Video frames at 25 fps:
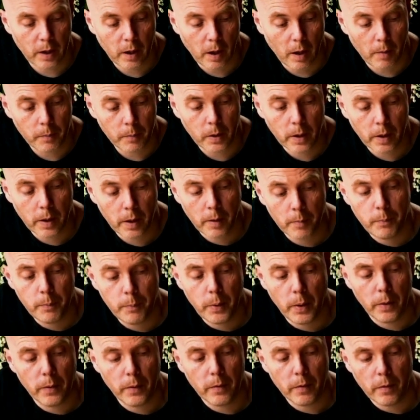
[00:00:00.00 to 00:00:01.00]
I'm going to
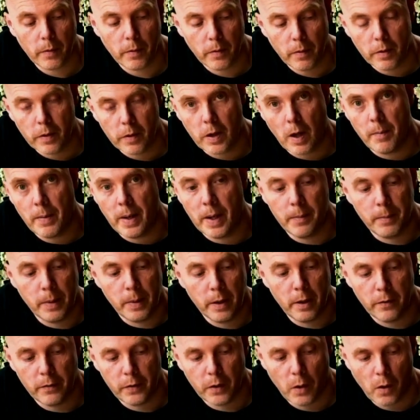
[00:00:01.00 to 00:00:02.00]
put some element
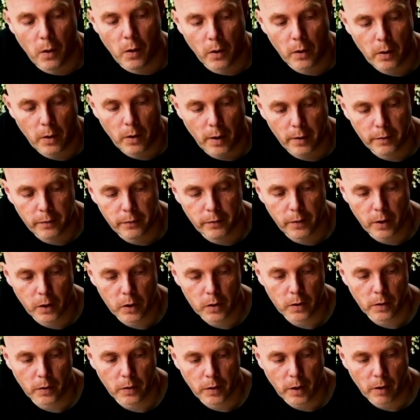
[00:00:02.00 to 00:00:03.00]
of an archived
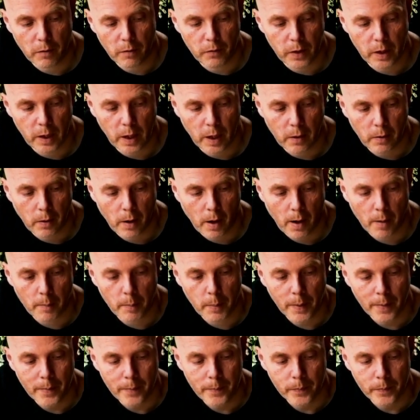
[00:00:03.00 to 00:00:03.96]
version of this video up.